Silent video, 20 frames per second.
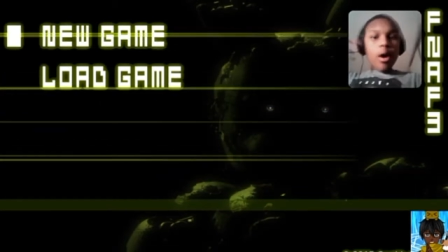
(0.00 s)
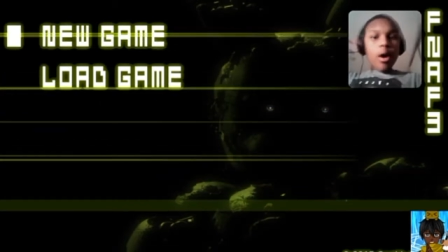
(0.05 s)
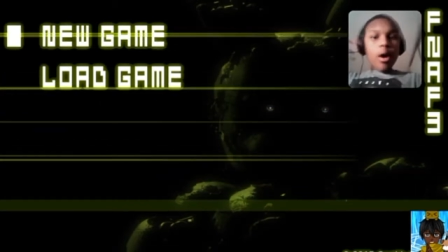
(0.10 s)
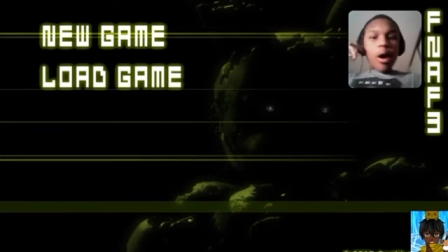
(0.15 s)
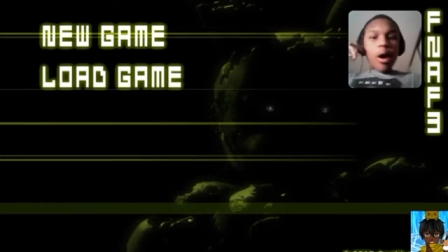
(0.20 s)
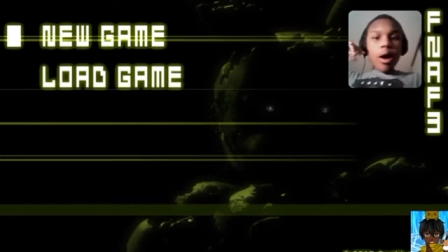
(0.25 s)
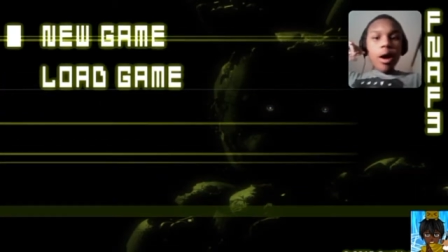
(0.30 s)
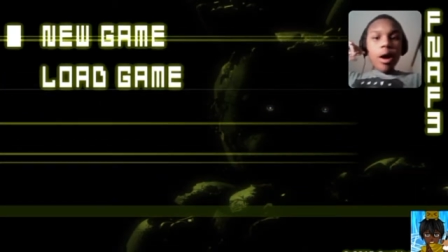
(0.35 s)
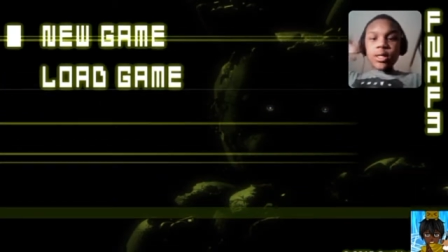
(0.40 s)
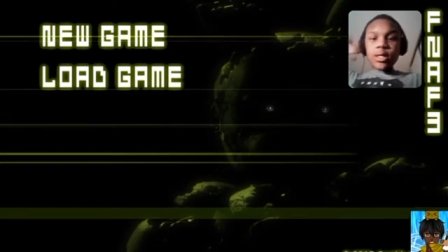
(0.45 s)

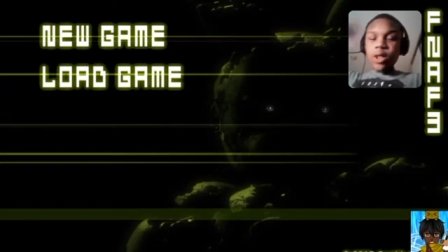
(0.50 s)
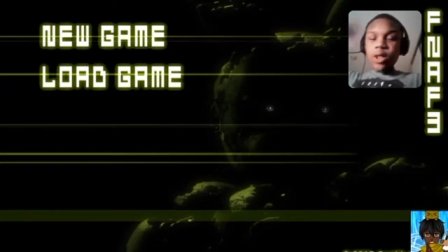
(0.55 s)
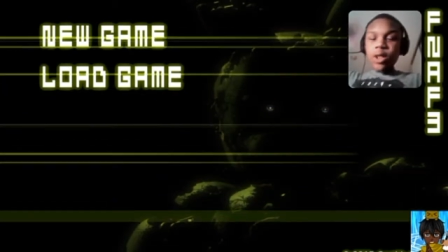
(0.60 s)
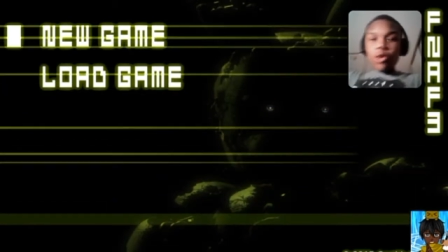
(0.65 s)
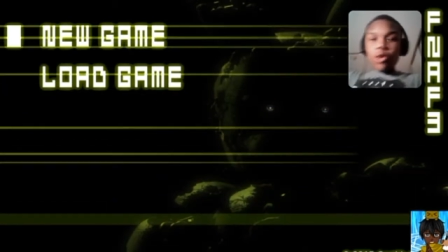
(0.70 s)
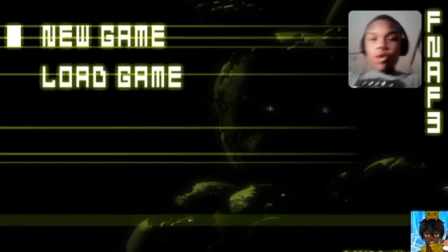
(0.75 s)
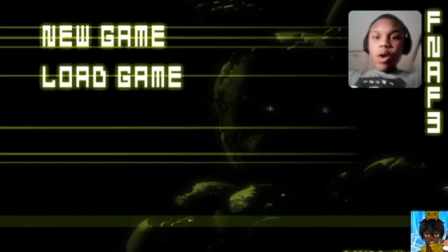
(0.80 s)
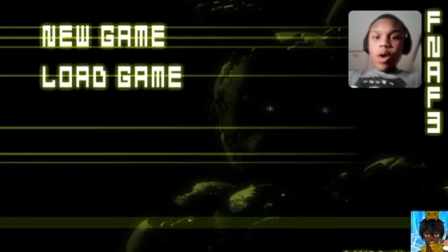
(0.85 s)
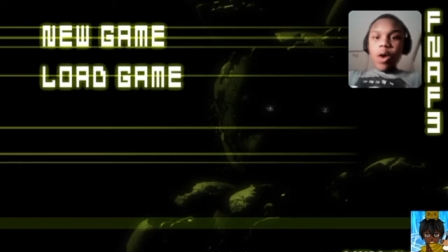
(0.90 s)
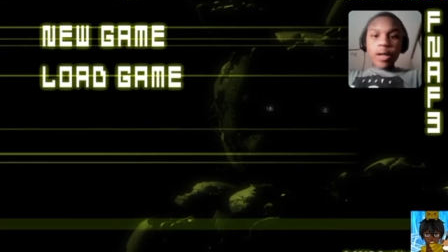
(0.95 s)
uh, sound
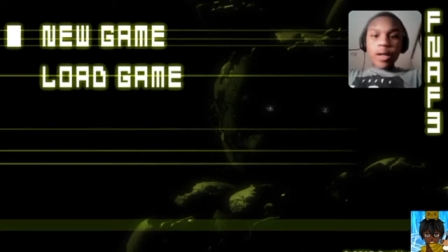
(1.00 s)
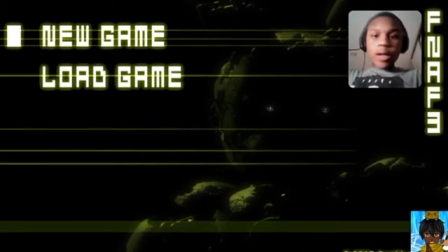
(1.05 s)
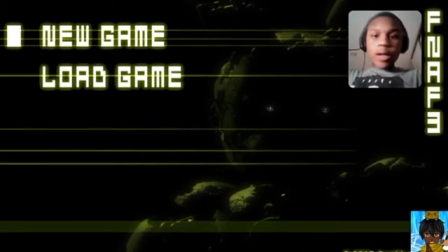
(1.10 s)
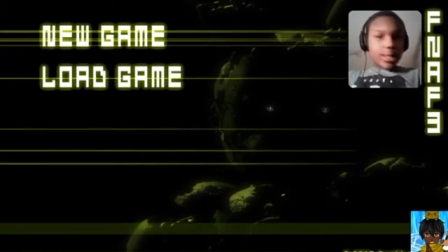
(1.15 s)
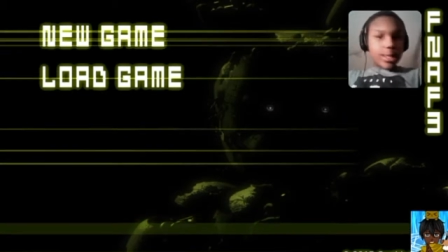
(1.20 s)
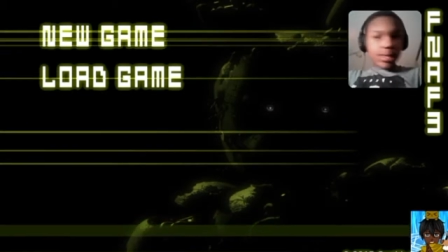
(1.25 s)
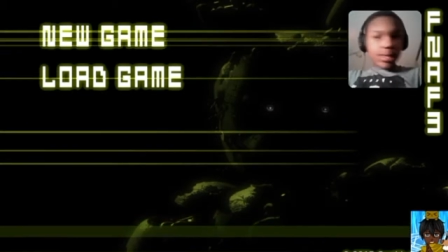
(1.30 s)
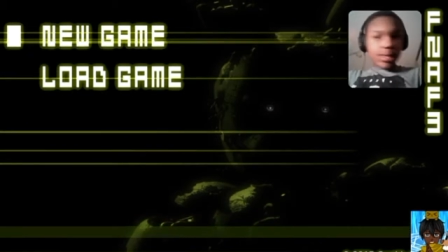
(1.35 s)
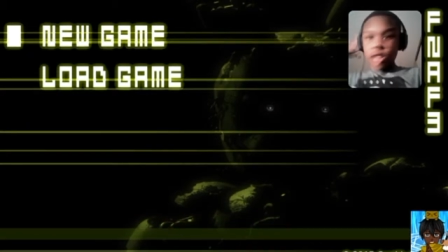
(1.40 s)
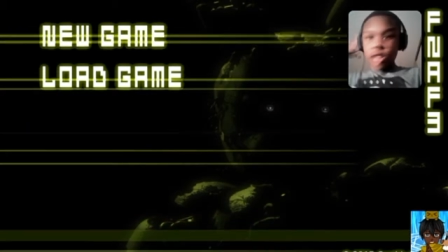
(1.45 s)
quality
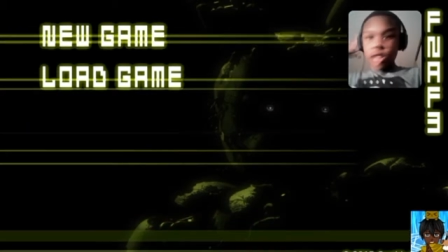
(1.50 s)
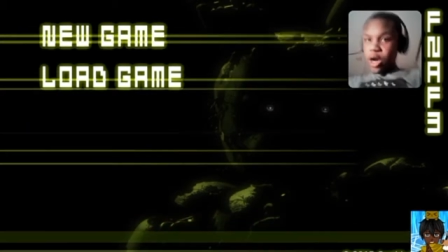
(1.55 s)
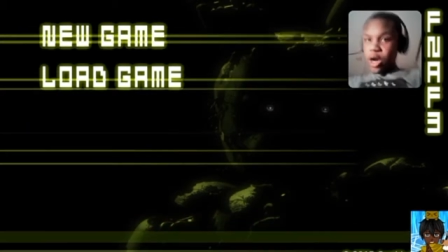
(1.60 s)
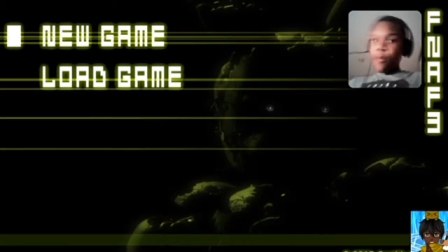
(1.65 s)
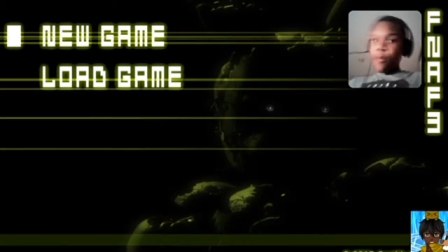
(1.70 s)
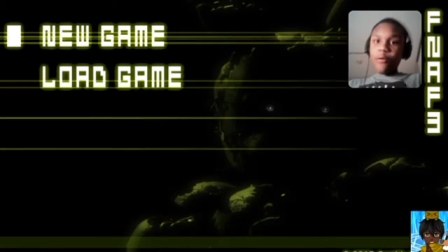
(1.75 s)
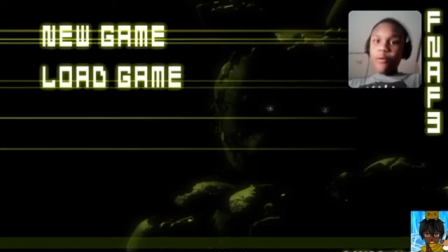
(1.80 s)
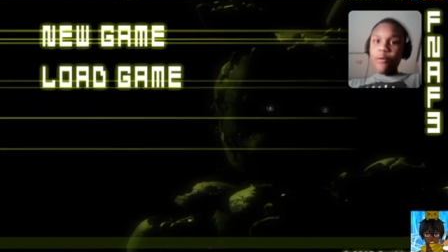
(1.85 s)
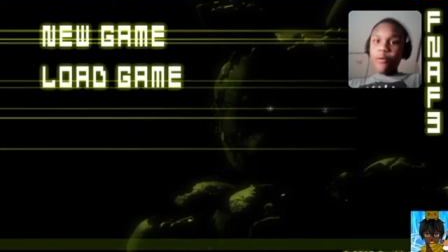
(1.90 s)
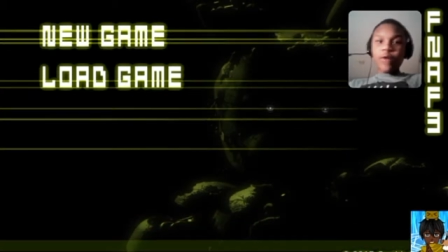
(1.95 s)
and
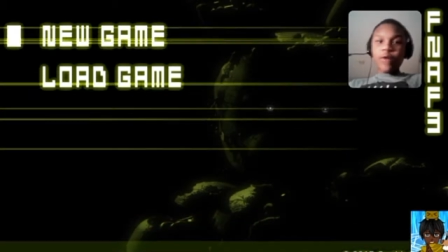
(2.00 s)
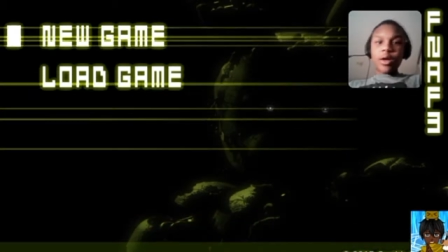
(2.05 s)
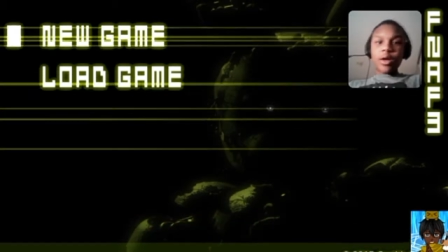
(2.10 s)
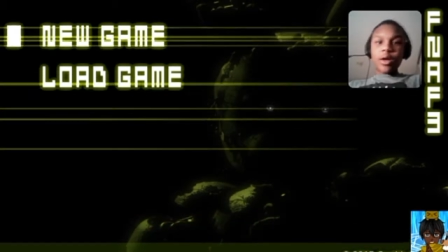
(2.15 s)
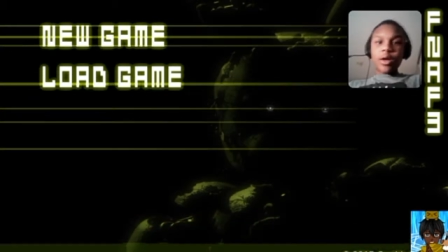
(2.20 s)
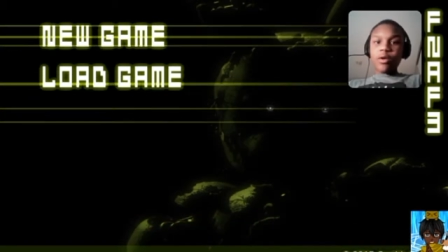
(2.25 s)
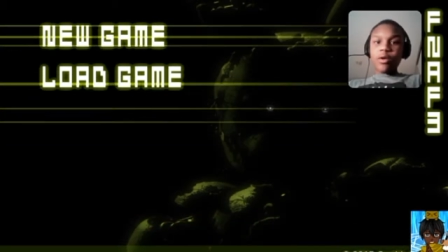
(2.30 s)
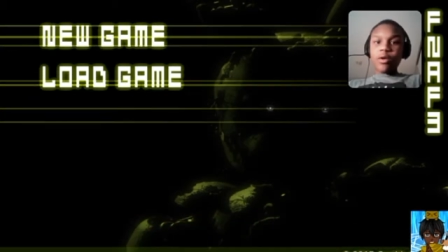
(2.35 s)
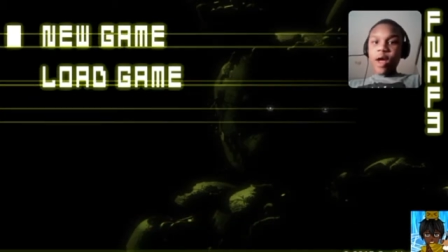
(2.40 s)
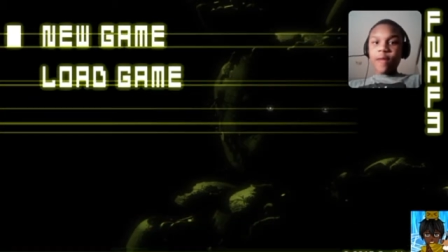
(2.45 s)
terrible freaking
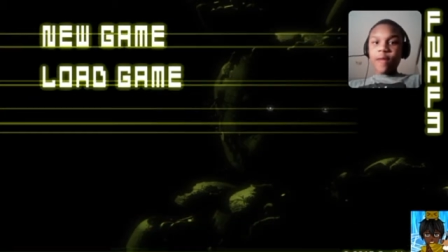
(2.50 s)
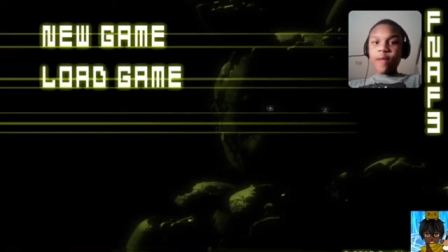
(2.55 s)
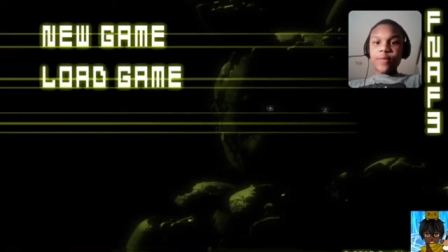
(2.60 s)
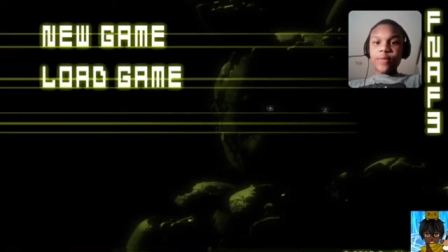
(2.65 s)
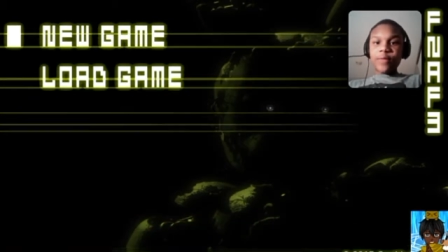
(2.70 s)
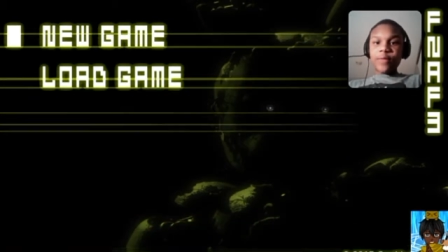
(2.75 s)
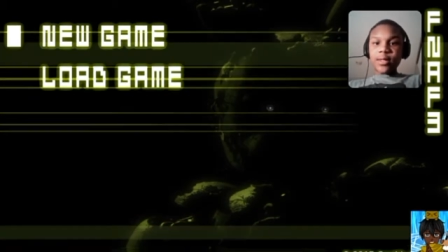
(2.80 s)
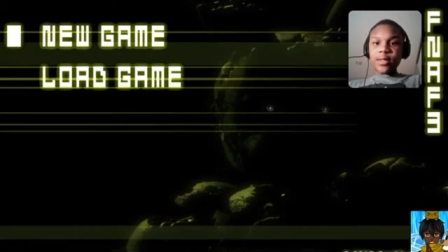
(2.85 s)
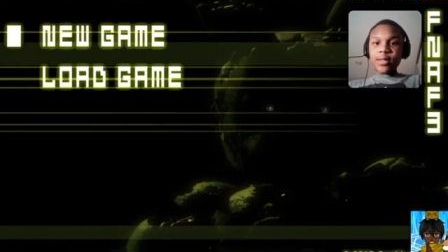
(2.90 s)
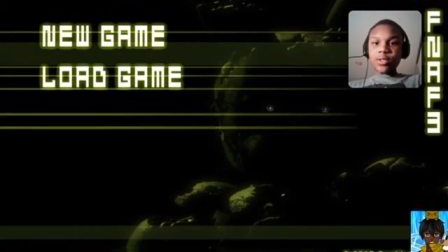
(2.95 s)

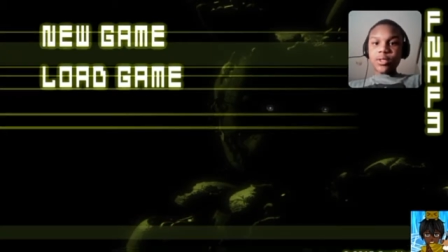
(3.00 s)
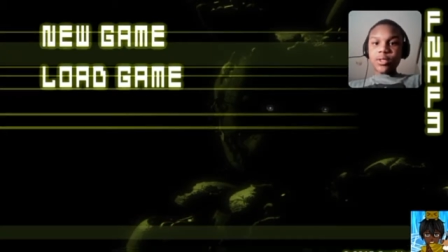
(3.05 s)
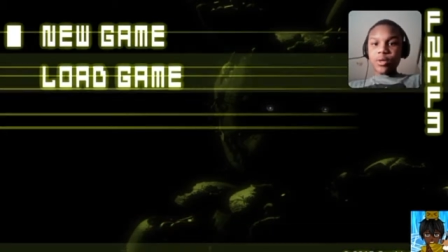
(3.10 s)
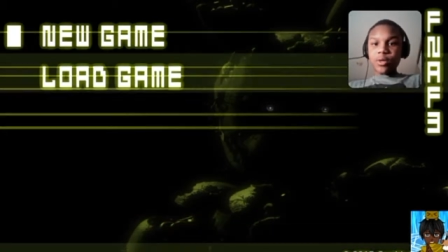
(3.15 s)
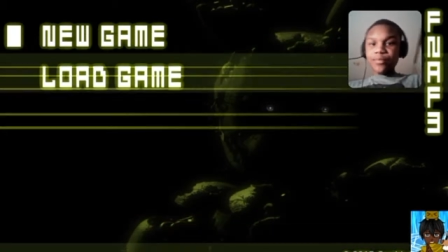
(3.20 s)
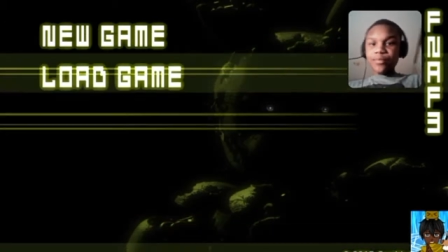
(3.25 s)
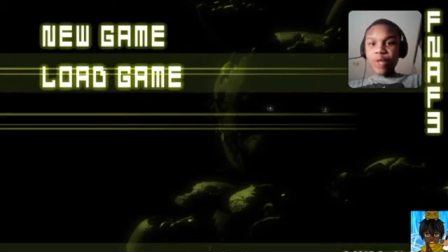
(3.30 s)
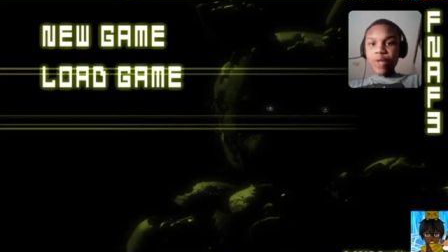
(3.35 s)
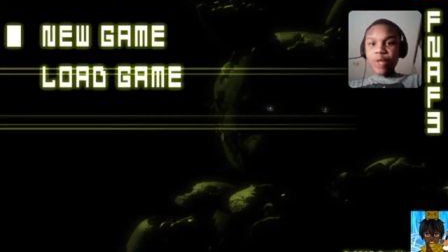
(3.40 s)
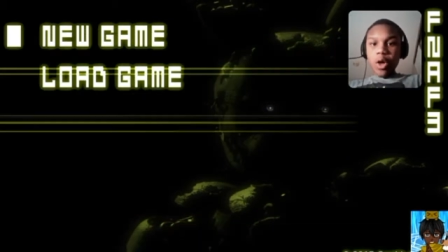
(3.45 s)
graphics or
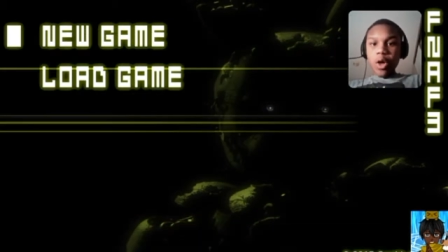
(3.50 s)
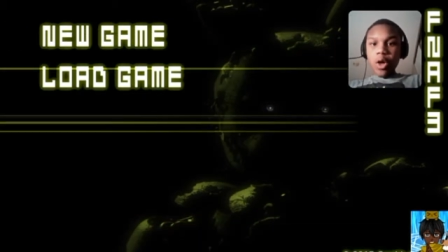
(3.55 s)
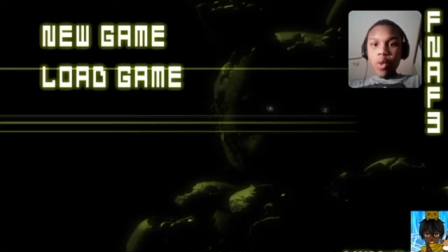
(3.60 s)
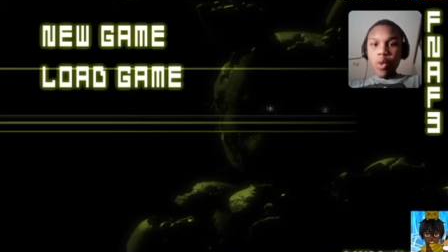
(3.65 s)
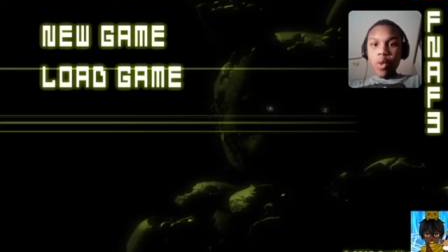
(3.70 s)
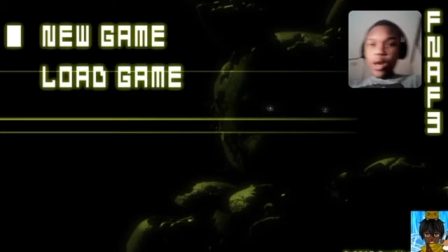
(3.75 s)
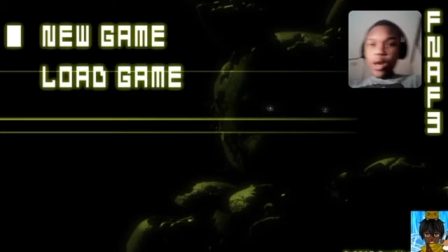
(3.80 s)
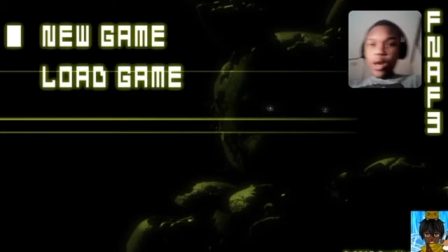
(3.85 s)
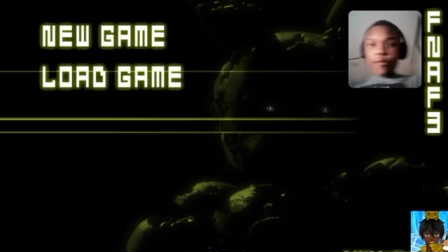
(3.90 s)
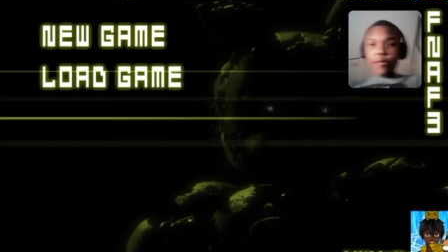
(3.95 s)

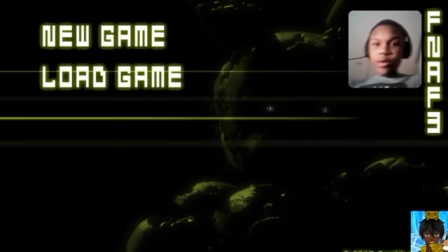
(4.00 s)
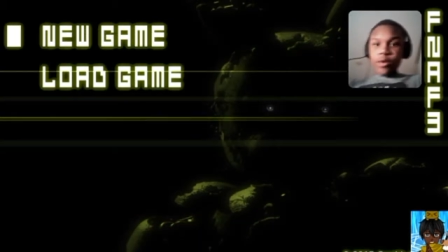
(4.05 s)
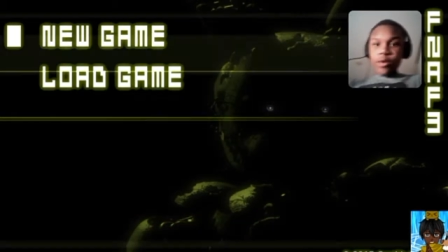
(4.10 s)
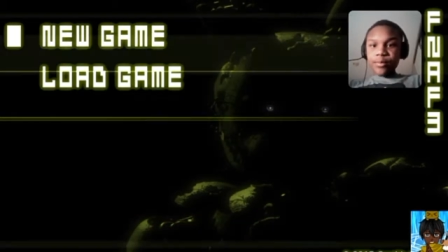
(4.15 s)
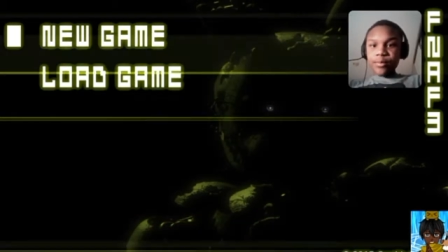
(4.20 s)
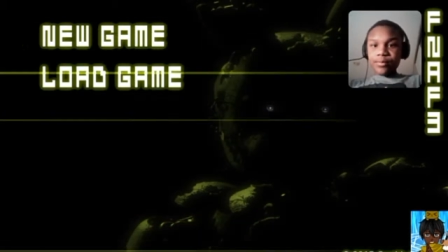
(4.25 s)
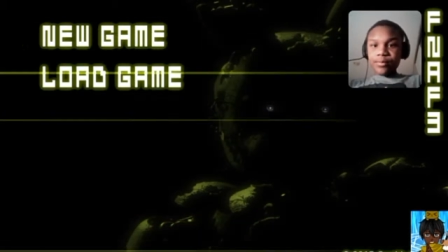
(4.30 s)
whatever.